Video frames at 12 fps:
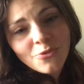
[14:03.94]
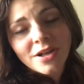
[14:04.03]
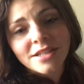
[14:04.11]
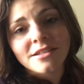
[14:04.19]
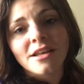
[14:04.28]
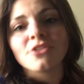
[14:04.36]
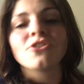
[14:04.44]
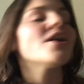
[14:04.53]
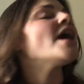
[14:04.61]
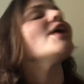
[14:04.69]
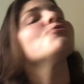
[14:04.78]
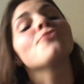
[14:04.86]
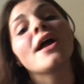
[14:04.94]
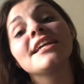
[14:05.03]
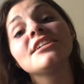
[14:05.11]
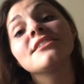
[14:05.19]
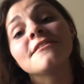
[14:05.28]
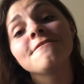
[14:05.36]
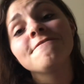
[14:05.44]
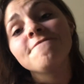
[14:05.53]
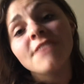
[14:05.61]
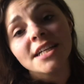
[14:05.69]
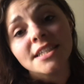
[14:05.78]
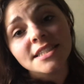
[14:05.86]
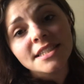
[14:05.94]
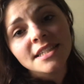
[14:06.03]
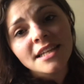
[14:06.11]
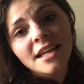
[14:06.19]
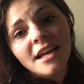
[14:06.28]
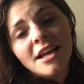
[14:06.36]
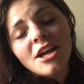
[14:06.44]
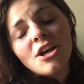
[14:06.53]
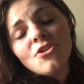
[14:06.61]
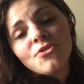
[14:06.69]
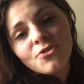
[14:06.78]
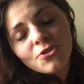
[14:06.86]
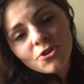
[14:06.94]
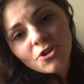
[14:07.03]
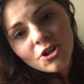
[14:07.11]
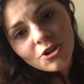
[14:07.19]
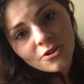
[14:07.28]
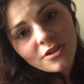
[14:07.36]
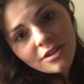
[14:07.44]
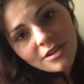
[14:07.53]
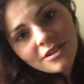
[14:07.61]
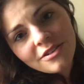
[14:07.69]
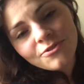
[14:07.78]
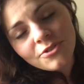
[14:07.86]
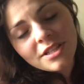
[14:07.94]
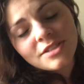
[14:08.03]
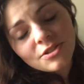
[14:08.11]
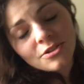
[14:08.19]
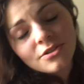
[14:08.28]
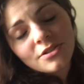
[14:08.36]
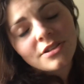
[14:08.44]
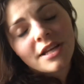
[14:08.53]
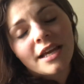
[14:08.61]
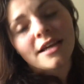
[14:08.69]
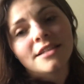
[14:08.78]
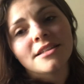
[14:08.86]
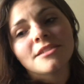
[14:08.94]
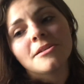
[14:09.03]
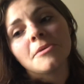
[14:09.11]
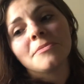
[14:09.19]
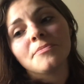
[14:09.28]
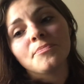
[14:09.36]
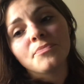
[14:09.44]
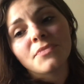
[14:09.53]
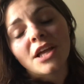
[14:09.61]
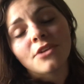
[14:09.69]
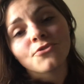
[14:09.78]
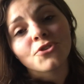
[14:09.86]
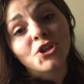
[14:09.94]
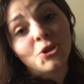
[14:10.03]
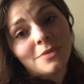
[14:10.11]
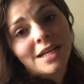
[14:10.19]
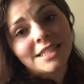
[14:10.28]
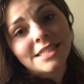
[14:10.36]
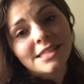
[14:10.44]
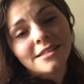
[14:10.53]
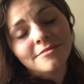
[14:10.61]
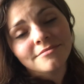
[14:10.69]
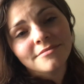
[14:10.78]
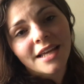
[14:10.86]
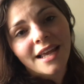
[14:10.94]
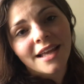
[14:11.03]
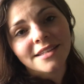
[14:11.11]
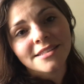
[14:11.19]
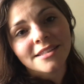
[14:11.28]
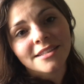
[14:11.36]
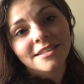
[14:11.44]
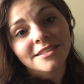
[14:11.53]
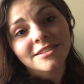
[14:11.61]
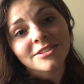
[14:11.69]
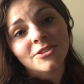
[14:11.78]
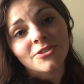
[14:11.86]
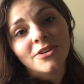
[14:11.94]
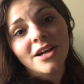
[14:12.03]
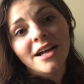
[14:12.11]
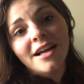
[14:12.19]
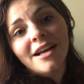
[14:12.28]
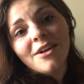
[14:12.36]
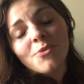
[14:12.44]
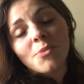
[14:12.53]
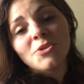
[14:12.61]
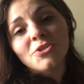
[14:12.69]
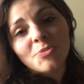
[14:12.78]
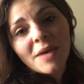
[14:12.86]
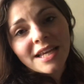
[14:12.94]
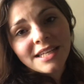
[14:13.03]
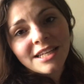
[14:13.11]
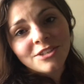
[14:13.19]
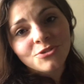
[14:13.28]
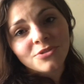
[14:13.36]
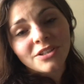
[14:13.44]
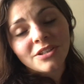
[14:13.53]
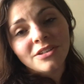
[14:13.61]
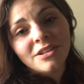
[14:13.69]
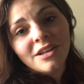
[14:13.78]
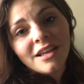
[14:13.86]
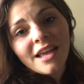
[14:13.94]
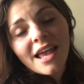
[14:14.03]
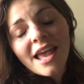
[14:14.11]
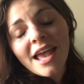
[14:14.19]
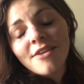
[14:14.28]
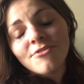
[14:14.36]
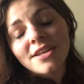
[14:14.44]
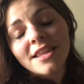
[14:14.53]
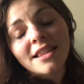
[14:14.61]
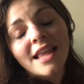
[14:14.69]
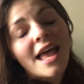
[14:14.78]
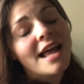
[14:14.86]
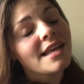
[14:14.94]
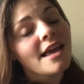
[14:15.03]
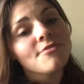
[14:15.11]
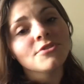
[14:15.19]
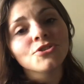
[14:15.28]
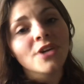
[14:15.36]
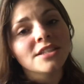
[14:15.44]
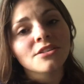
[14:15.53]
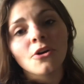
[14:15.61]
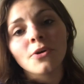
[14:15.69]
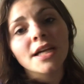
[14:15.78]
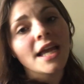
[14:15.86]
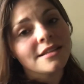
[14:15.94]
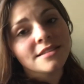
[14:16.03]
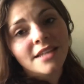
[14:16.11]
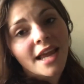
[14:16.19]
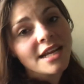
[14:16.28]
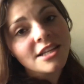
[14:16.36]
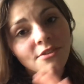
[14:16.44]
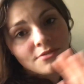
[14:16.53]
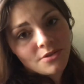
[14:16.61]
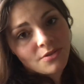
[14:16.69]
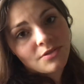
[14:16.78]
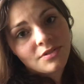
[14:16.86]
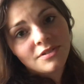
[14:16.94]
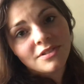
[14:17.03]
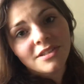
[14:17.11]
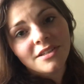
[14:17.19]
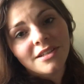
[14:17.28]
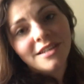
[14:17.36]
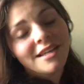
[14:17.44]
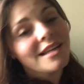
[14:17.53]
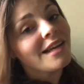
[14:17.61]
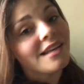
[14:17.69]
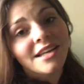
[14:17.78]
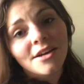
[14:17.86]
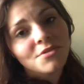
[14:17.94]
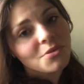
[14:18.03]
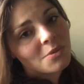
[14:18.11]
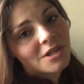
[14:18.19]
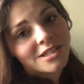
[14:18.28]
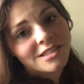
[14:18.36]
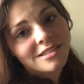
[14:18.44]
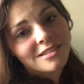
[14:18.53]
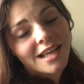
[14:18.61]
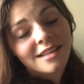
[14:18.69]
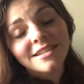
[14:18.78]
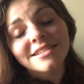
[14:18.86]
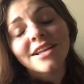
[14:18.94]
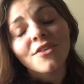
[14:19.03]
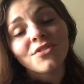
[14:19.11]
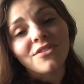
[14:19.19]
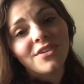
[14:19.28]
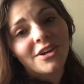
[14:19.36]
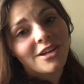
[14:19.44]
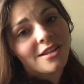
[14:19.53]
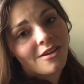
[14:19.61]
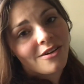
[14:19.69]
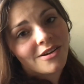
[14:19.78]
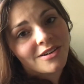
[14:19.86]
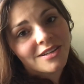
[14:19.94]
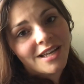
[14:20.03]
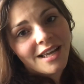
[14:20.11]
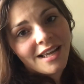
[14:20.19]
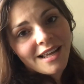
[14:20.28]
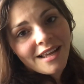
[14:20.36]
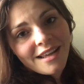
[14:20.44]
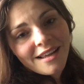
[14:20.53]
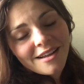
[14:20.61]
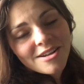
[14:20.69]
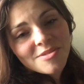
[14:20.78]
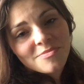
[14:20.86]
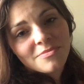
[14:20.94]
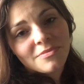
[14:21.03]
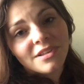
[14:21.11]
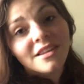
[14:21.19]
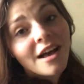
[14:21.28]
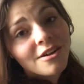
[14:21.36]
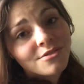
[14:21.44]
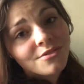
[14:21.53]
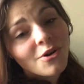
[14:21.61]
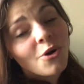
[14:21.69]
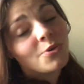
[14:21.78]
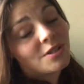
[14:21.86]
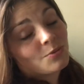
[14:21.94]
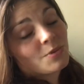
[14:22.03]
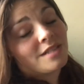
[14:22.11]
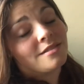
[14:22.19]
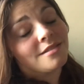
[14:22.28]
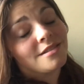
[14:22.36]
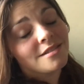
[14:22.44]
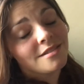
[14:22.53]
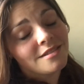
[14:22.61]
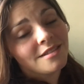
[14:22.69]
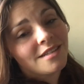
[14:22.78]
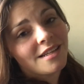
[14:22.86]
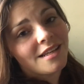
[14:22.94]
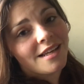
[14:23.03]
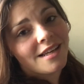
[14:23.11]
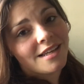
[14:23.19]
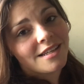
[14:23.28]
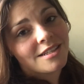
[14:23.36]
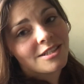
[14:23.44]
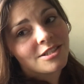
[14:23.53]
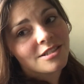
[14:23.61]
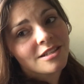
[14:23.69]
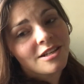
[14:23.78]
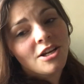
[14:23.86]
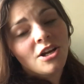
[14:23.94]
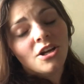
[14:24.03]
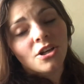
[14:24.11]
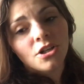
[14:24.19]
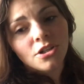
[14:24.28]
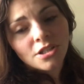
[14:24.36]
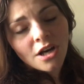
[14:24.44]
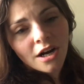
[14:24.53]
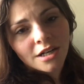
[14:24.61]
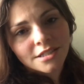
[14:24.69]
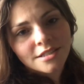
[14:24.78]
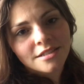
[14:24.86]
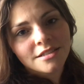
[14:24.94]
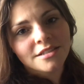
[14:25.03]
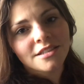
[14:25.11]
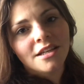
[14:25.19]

one another, and ready to fight for Earth, for this Earth, and, um, and for humanity. And uh, so when we look back in history, everything that had ever tried to go against any of those, it never worked, at least not for very long. Um, love always wins, and good heart,